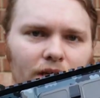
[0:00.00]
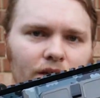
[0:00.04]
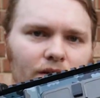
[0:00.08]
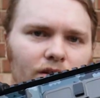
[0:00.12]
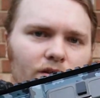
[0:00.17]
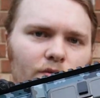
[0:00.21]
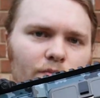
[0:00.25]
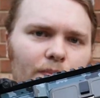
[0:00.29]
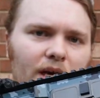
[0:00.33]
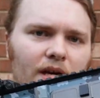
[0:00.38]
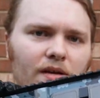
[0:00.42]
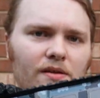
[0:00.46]
it
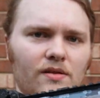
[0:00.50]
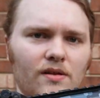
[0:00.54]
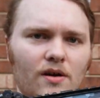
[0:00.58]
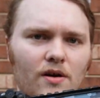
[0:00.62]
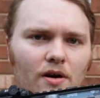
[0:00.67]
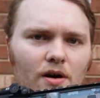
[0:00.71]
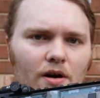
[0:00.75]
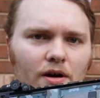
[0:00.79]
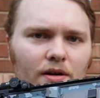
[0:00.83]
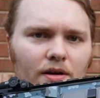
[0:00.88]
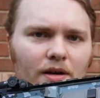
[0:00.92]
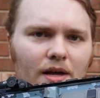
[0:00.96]
is based
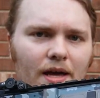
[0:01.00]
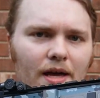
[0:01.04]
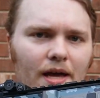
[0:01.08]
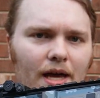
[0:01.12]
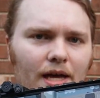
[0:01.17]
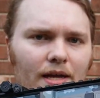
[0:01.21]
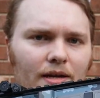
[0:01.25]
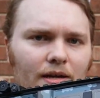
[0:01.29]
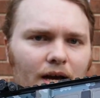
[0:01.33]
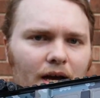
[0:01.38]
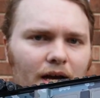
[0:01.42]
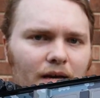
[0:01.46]
on
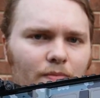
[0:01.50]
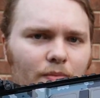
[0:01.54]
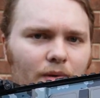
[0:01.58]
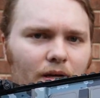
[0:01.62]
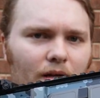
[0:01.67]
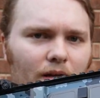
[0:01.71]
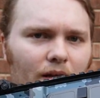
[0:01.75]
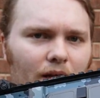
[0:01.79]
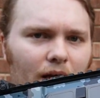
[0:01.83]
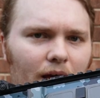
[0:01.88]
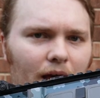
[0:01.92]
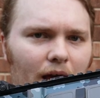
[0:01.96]
a
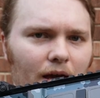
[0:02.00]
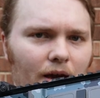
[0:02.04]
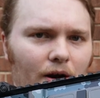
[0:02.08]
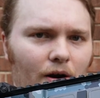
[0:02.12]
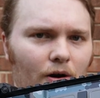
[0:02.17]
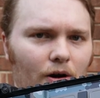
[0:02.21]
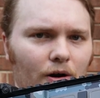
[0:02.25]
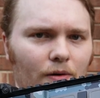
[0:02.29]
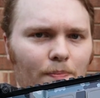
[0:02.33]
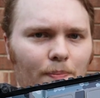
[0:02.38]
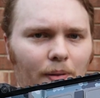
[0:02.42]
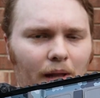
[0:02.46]
9mm
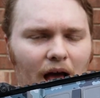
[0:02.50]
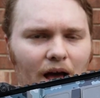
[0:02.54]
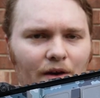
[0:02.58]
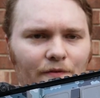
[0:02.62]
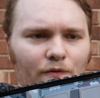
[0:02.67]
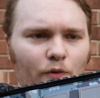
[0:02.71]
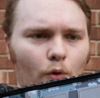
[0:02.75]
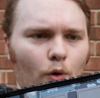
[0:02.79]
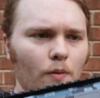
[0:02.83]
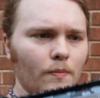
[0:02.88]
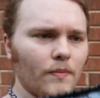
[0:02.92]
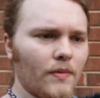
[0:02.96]
AR
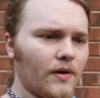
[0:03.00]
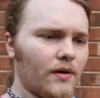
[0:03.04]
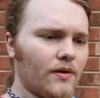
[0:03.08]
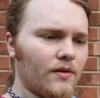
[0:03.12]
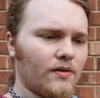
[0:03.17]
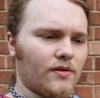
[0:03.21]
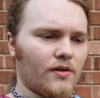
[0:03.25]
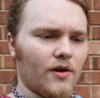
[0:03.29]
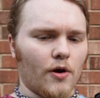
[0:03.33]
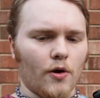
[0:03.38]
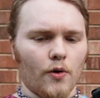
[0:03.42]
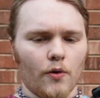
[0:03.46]
platform,
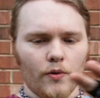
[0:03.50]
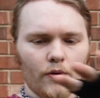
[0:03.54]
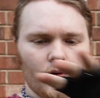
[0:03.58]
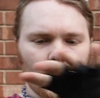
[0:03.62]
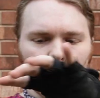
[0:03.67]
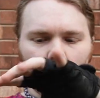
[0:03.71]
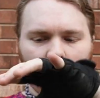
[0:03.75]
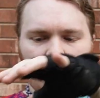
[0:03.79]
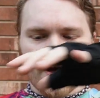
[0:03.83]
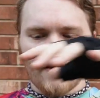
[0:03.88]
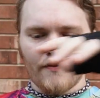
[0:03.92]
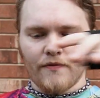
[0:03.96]
so you
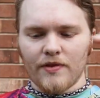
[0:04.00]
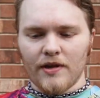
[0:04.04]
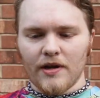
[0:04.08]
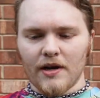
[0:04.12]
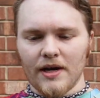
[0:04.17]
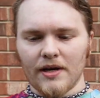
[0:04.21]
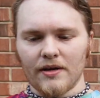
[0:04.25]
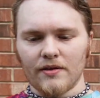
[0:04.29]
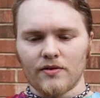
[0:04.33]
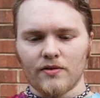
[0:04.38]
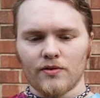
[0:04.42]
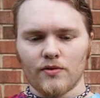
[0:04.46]
have the
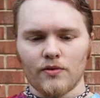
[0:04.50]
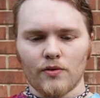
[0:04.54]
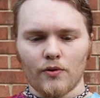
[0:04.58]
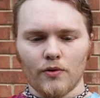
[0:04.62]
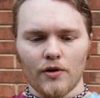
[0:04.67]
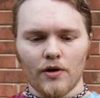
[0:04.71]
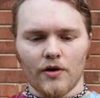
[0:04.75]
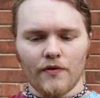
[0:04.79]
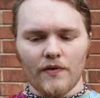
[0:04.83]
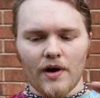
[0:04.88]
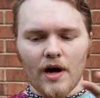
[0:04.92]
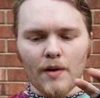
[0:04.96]
nice
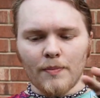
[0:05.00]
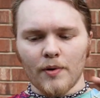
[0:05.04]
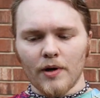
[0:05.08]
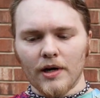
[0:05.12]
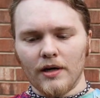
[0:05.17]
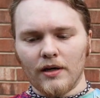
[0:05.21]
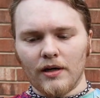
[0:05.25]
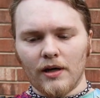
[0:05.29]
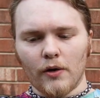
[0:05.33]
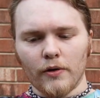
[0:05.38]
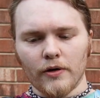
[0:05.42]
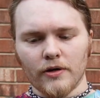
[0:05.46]
sort of upper
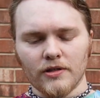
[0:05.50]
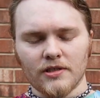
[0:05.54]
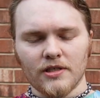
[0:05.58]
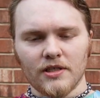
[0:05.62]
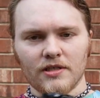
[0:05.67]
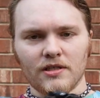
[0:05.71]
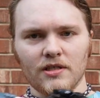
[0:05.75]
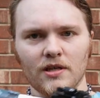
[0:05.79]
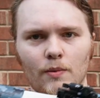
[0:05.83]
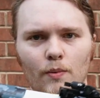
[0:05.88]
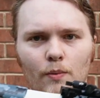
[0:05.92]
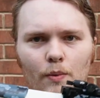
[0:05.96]
and lower
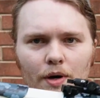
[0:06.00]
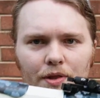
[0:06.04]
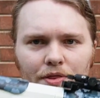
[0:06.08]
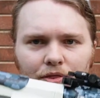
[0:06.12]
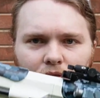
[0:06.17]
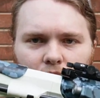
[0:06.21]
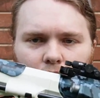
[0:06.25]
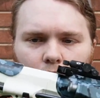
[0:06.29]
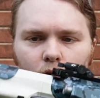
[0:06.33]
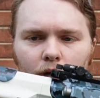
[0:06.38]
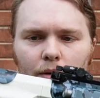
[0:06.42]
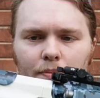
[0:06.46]
system with
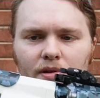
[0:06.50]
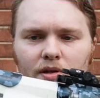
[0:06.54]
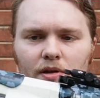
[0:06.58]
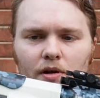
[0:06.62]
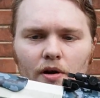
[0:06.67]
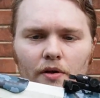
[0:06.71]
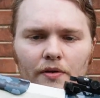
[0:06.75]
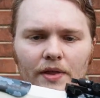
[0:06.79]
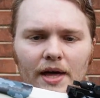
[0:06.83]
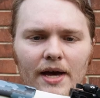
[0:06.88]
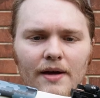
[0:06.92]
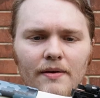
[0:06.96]
the grips and
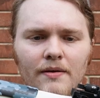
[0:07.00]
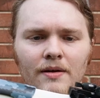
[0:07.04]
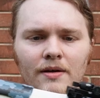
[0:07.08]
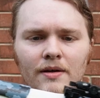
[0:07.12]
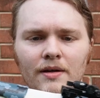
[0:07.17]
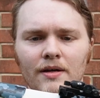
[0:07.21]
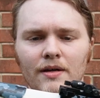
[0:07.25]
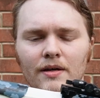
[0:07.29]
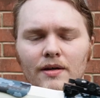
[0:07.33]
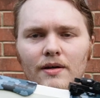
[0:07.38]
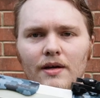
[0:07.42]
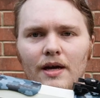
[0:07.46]
all that,
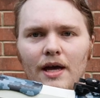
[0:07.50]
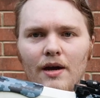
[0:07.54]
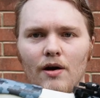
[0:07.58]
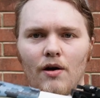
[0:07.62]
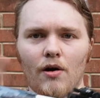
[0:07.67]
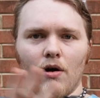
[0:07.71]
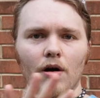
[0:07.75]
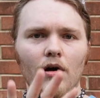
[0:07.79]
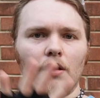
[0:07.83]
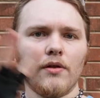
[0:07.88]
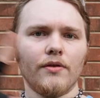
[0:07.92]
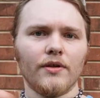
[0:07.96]
and
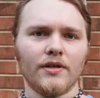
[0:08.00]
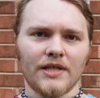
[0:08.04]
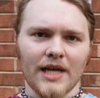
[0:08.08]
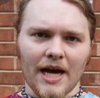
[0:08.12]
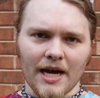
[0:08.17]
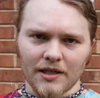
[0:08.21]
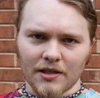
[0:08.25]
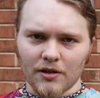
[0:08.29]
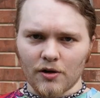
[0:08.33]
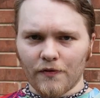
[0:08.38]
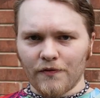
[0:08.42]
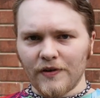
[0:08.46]
all the
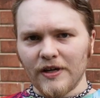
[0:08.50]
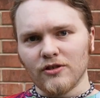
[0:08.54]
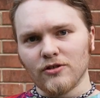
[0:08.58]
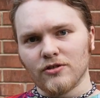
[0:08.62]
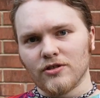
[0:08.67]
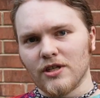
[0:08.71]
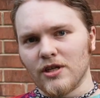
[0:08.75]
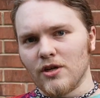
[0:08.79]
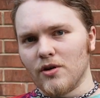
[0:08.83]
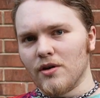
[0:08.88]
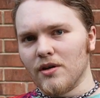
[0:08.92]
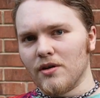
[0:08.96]
tactical features
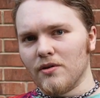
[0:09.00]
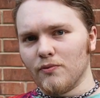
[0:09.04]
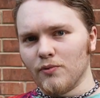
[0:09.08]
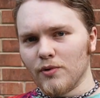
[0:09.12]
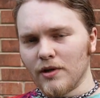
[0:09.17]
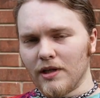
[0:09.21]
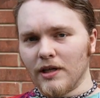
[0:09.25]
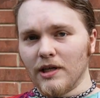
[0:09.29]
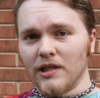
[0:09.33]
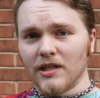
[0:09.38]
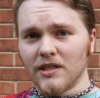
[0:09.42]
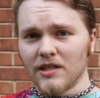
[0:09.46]
that you could
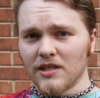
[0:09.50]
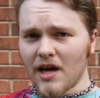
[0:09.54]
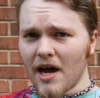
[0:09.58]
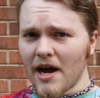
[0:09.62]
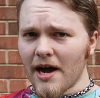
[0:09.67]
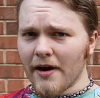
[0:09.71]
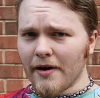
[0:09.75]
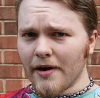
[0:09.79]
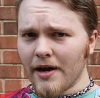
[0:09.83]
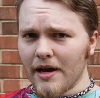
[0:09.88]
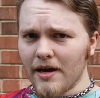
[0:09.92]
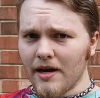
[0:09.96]
really
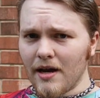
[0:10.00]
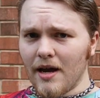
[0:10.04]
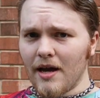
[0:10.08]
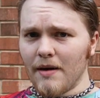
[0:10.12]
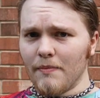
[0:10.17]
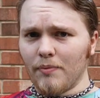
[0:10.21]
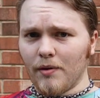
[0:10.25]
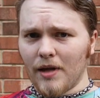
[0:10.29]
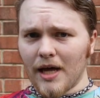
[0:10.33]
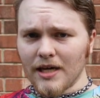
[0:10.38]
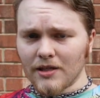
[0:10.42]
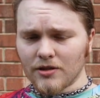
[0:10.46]
desire in a
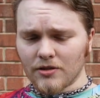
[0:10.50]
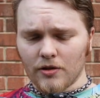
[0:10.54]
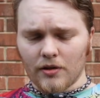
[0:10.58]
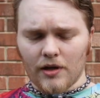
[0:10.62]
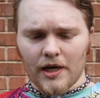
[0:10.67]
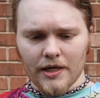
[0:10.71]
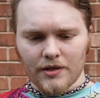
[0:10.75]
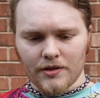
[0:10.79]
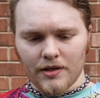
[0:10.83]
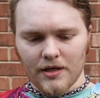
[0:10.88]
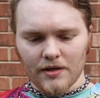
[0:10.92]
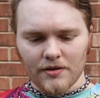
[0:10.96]
blaster
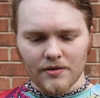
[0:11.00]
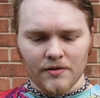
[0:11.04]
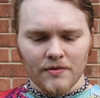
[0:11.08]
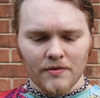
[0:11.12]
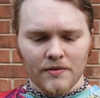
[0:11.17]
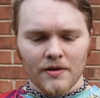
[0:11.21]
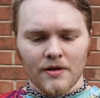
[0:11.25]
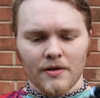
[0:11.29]
like this,